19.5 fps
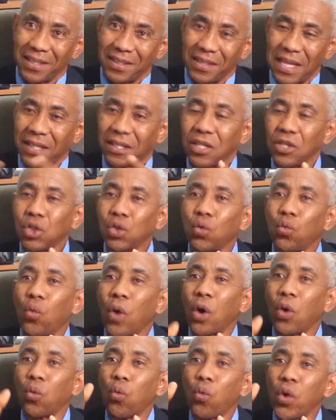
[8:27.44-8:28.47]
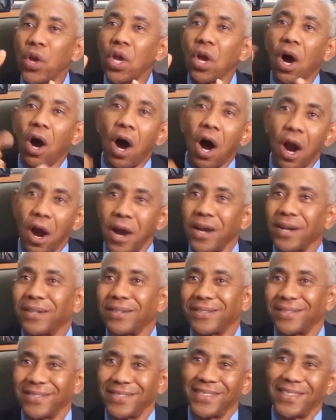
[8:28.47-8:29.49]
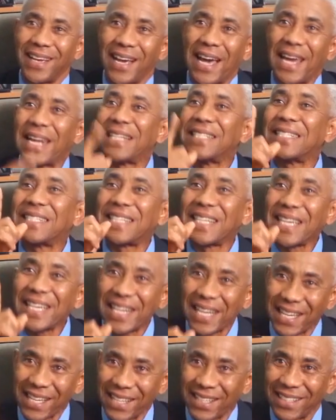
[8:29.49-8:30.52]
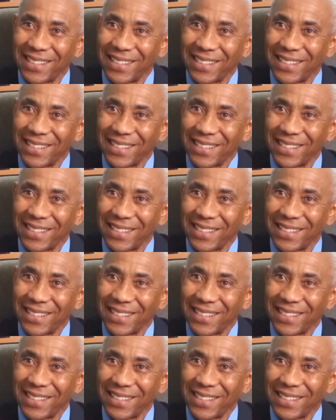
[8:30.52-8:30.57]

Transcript: That is what we are, an antenna